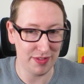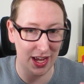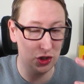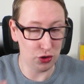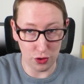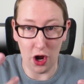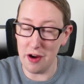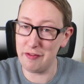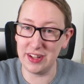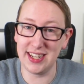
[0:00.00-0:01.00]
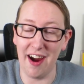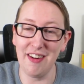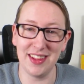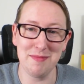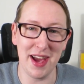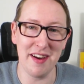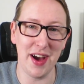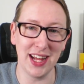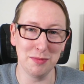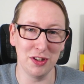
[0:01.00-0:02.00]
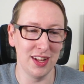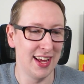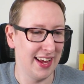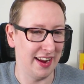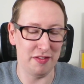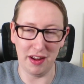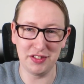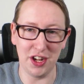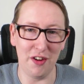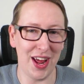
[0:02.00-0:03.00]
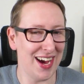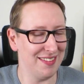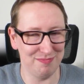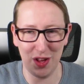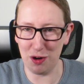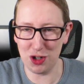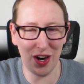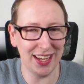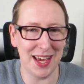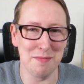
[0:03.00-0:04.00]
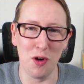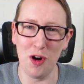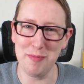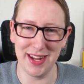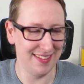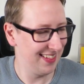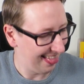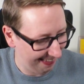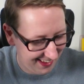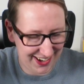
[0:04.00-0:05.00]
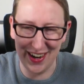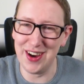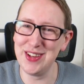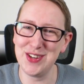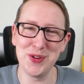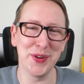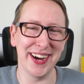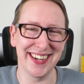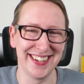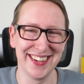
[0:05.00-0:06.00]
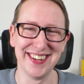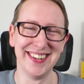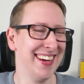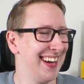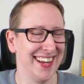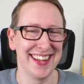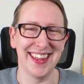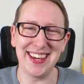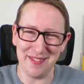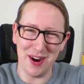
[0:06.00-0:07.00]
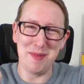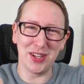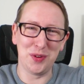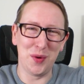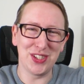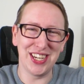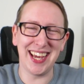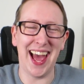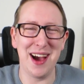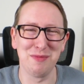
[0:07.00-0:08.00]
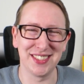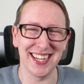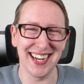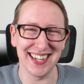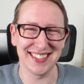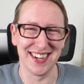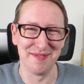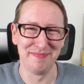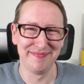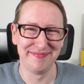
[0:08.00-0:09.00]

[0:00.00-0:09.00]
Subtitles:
They should hopefully currently be available. If they've sold out, I'll try and get more, but I can only do what I can do. Thank you very much for watching, and we'll see you next time.